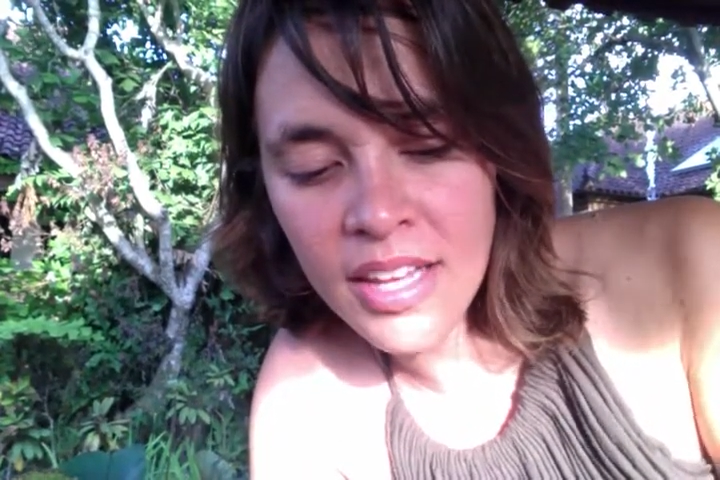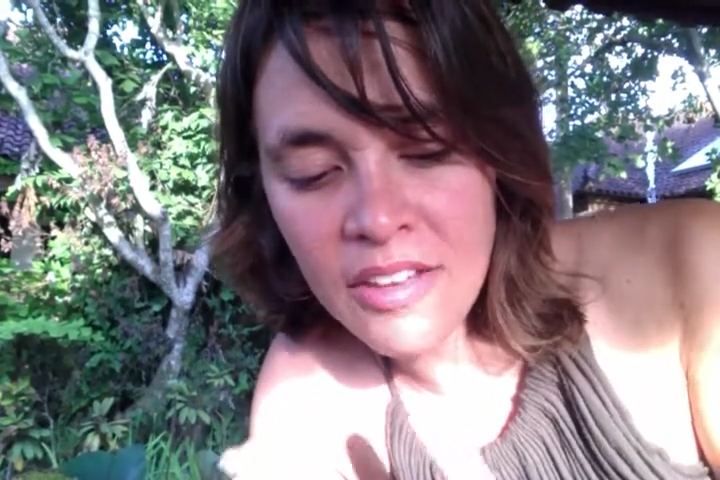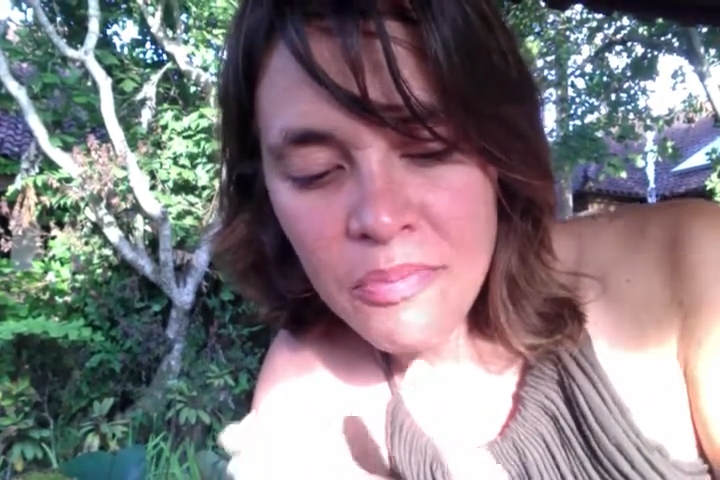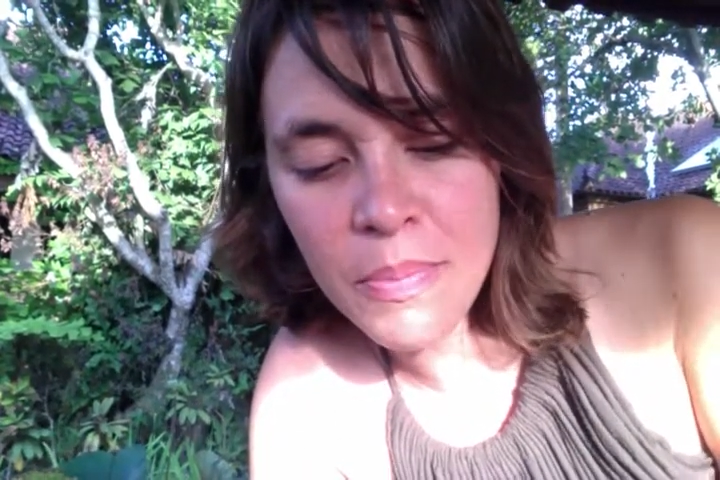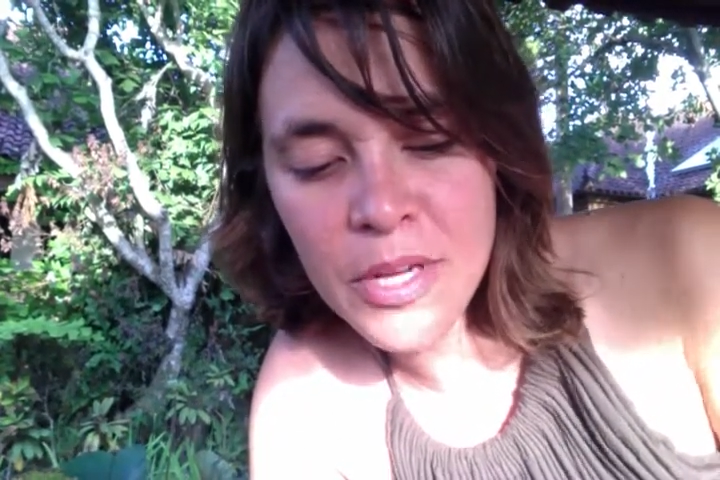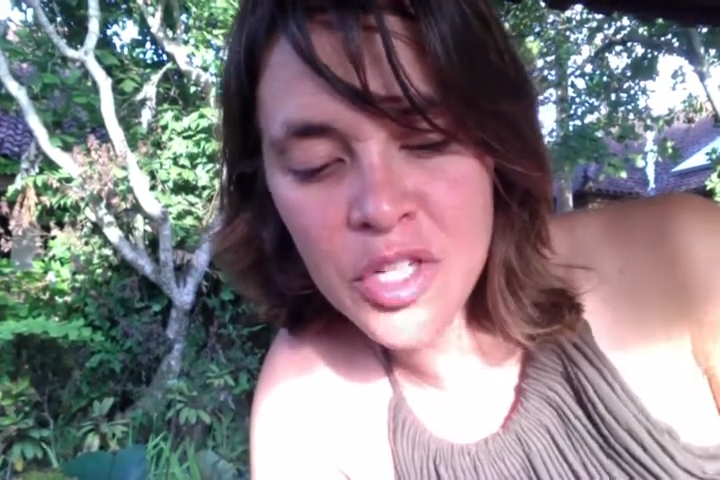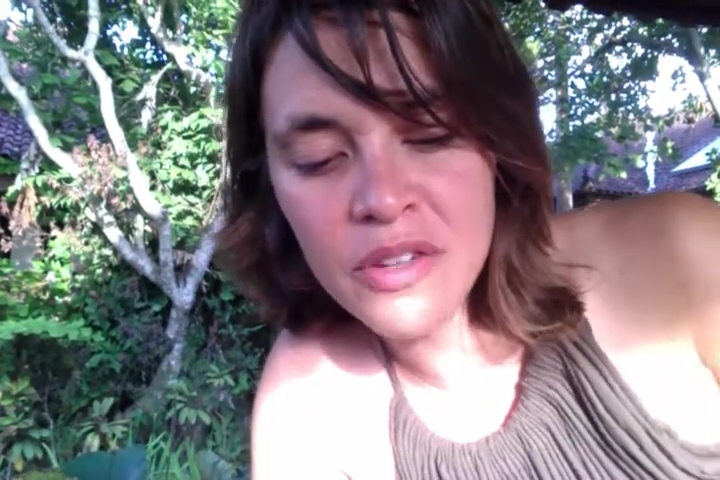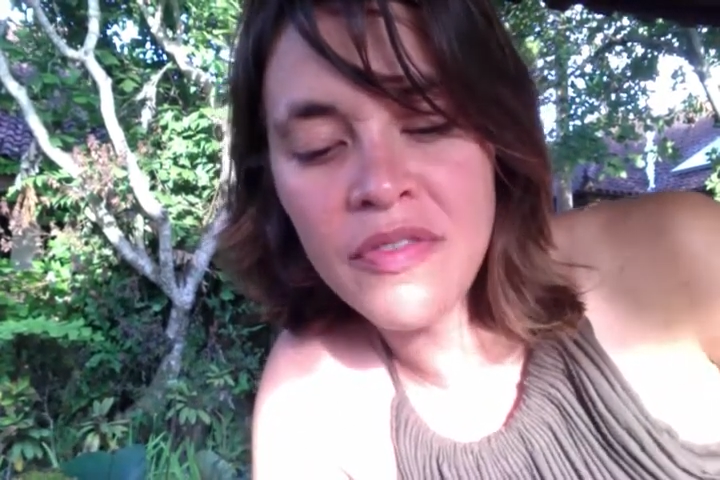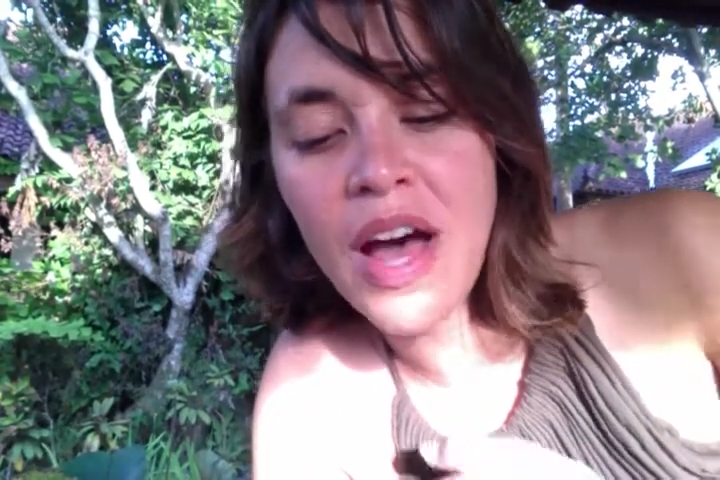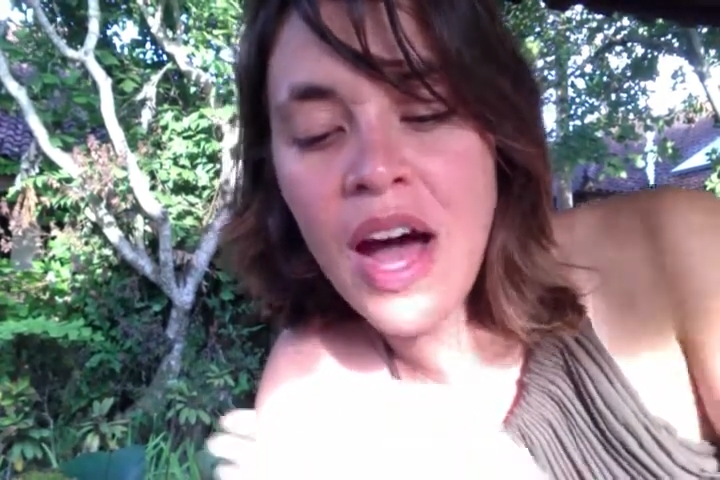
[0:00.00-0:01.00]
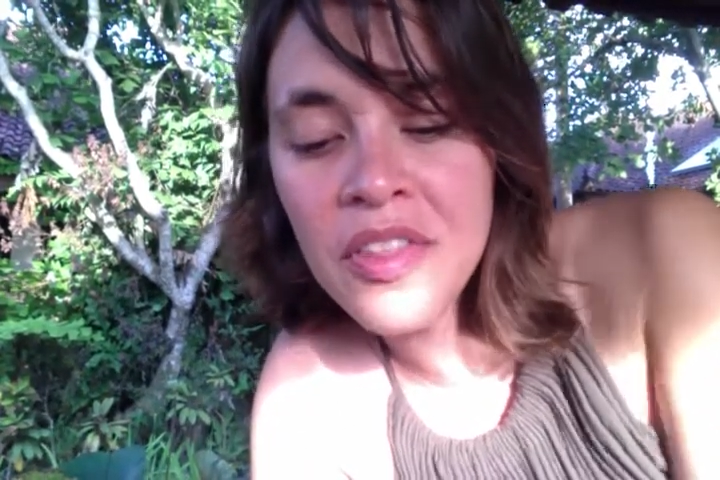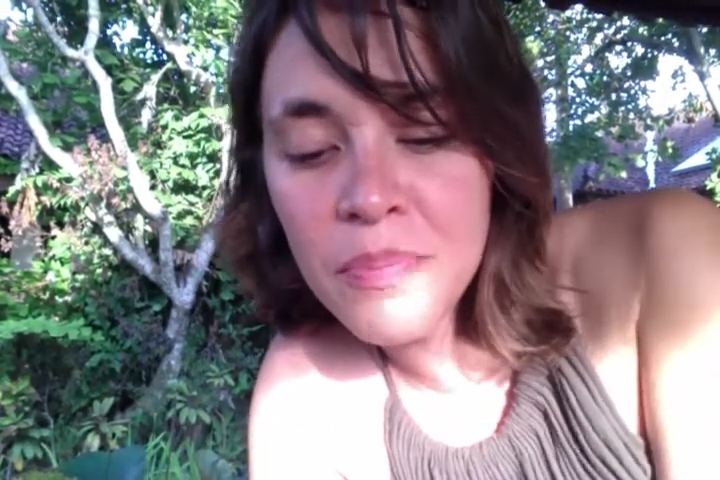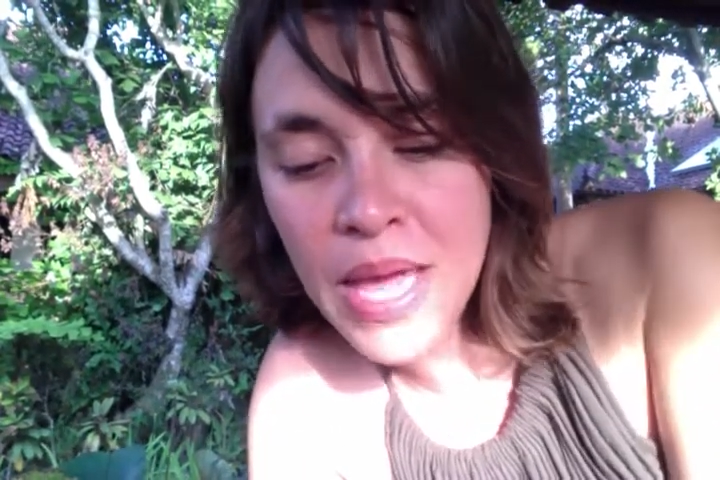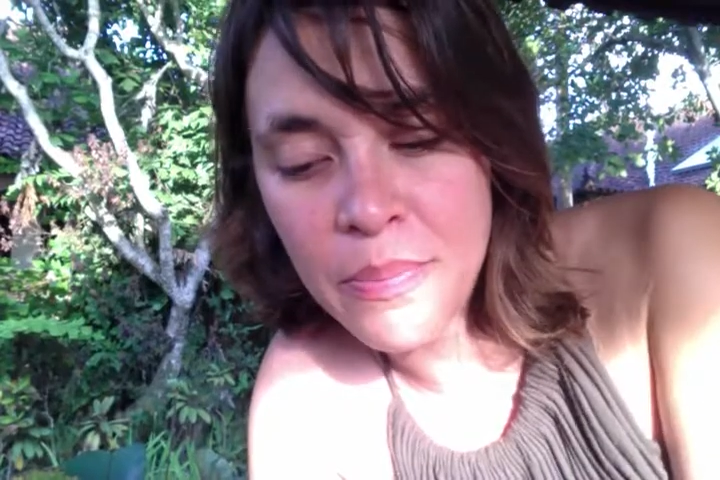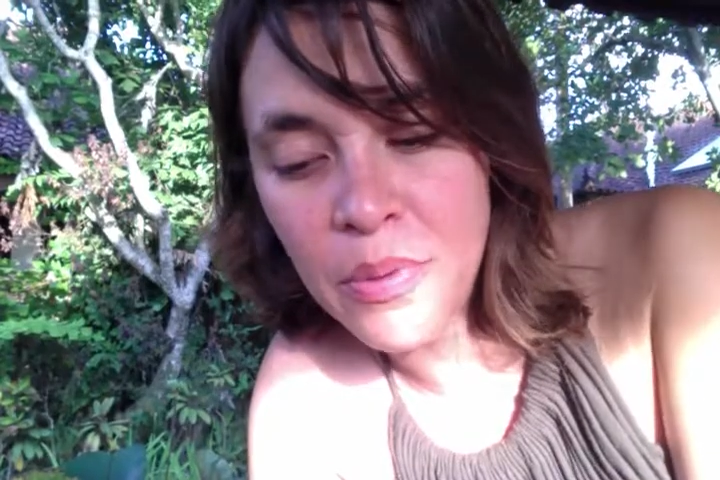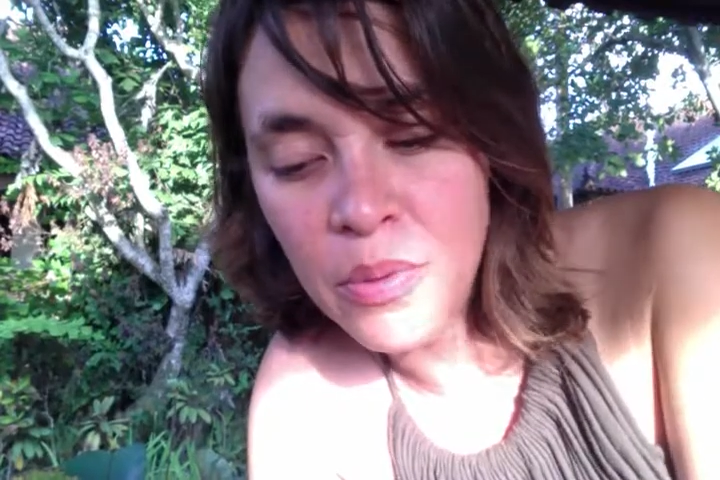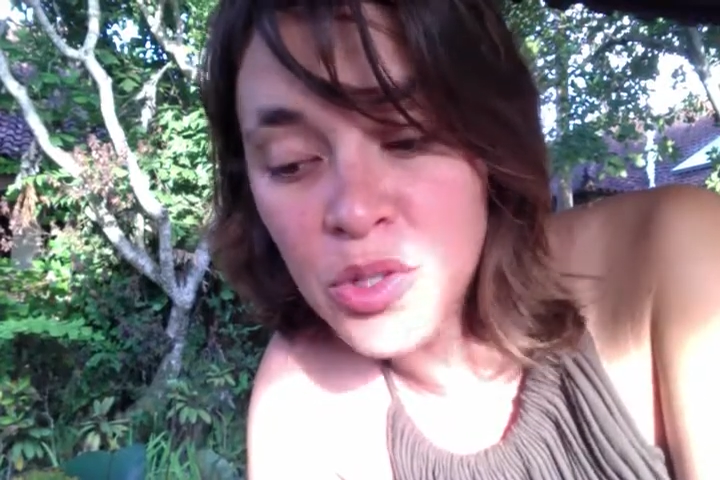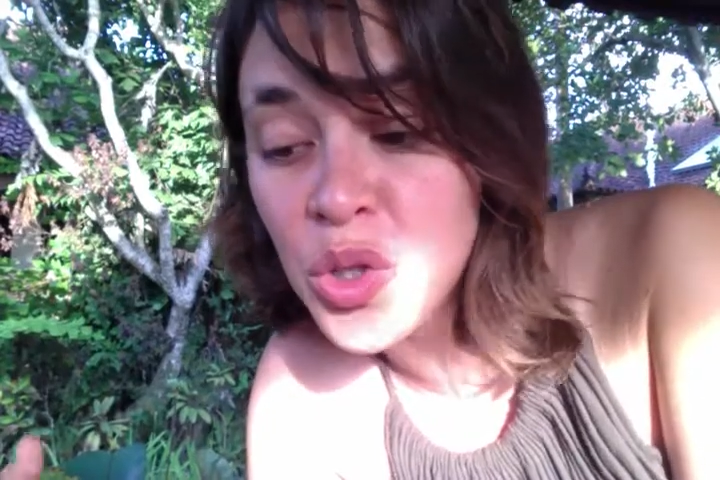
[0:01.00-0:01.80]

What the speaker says: give permission for other people